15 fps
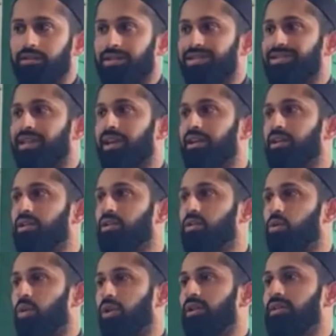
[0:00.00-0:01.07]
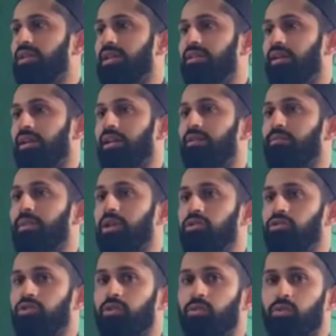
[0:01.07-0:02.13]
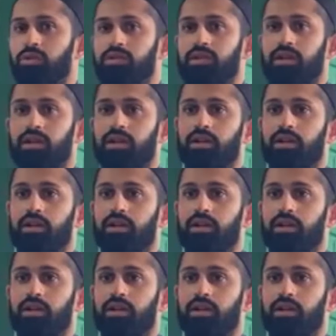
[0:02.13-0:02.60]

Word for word: The second quality that he mentioned was